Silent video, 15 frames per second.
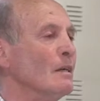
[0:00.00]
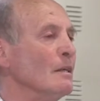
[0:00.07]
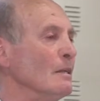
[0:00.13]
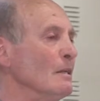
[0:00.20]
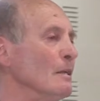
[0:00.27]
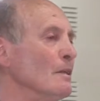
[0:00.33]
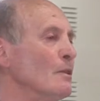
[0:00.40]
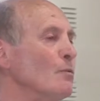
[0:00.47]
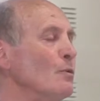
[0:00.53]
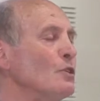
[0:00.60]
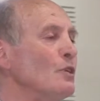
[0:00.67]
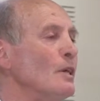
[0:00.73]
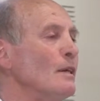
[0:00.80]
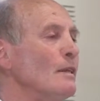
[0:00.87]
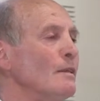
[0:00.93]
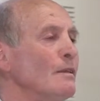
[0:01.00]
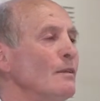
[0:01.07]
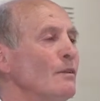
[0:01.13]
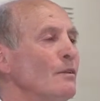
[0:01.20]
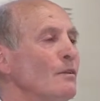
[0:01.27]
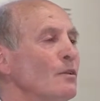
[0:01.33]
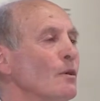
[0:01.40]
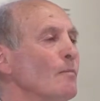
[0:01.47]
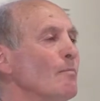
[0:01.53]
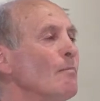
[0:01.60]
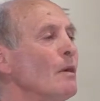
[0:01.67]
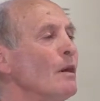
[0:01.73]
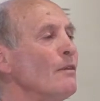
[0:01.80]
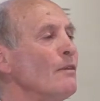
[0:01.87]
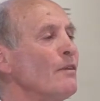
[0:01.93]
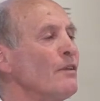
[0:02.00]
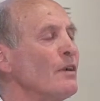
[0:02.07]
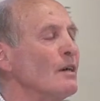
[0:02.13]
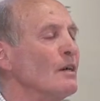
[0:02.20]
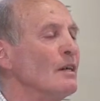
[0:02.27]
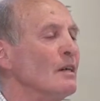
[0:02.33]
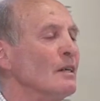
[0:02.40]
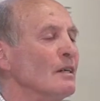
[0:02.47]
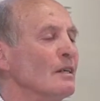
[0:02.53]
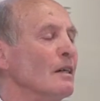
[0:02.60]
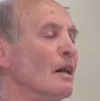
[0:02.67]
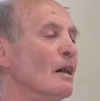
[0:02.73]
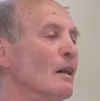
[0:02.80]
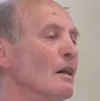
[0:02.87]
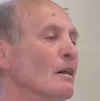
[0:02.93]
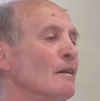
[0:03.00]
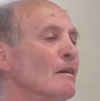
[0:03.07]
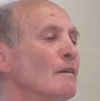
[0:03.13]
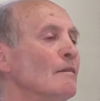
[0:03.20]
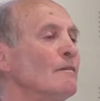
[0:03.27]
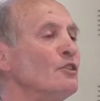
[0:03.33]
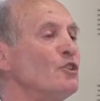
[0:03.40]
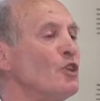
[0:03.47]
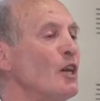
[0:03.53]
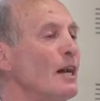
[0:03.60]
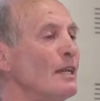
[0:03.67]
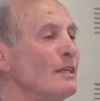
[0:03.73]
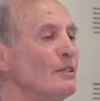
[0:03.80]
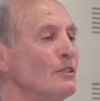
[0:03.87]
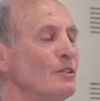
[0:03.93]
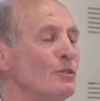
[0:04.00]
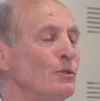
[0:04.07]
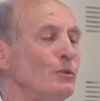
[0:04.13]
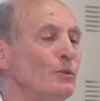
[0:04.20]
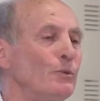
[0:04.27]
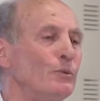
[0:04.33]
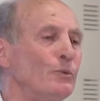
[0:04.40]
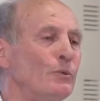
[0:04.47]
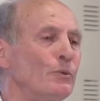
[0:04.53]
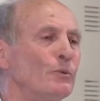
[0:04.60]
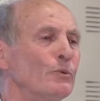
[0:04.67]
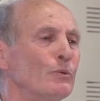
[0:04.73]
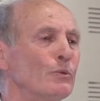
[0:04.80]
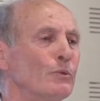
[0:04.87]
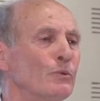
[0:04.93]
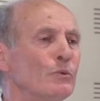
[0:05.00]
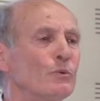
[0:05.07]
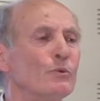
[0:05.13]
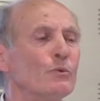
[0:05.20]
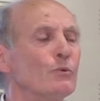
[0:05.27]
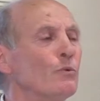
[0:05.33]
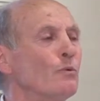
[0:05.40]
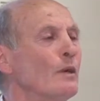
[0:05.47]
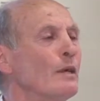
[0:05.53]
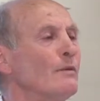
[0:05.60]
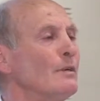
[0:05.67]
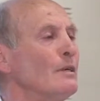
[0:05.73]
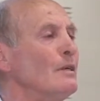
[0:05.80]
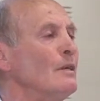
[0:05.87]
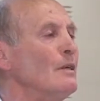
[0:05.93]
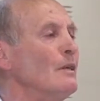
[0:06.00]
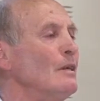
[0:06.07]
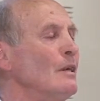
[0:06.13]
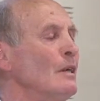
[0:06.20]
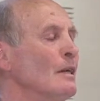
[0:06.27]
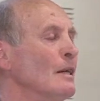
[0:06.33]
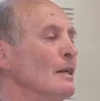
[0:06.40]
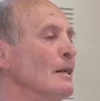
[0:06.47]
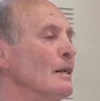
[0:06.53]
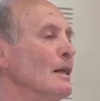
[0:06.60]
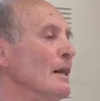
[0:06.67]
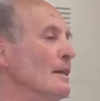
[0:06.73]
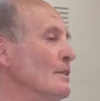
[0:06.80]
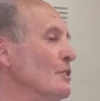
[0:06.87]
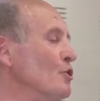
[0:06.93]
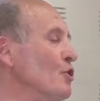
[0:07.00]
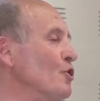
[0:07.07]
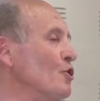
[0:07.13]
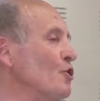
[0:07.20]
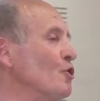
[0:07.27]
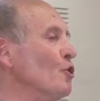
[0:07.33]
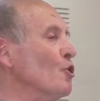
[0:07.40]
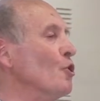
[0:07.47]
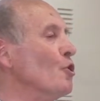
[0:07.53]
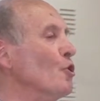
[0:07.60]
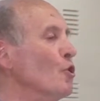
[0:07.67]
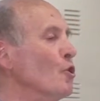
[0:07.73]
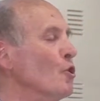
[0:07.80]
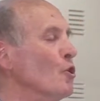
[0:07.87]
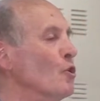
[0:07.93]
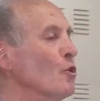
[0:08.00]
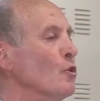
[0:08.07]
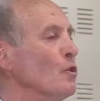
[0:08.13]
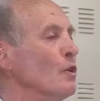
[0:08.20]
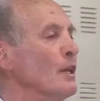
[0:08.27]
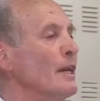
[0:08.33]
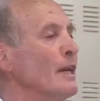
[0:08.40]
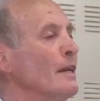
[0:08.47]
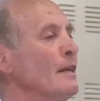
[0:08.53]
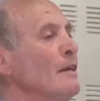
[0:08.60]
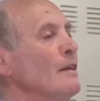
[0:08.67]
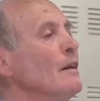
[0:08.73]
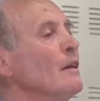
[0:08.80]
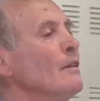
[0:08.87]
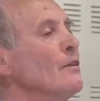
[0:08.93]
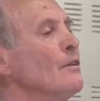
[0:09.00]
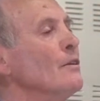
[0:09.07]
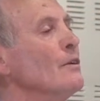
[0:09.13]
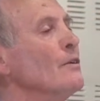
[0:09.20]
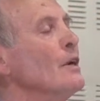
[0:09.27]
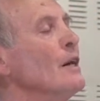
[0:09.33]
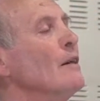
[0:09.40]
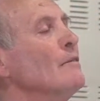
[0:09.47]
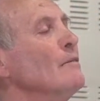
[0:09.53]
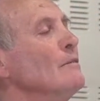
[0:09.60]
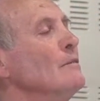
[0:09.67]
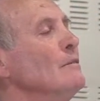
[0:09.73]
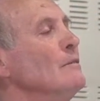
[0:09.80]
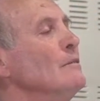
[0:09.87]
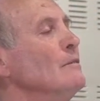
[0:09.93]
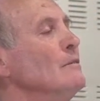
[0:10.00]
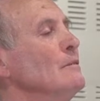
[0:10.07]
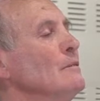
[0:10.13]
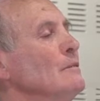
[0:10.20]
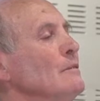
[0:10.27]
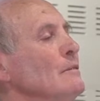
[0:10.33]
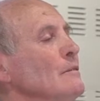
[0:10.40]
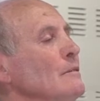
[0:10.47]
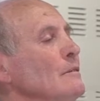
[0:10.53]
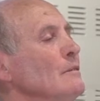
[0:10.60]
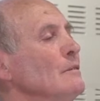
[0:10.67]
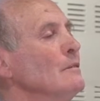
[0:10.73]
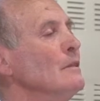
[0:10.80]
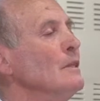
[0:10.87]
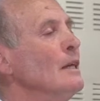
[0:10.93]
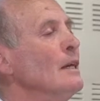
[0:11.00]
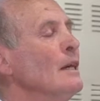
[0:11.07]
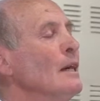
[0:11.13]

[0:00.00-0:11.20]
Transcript: It was in the month of January, as the snow lay on the ground.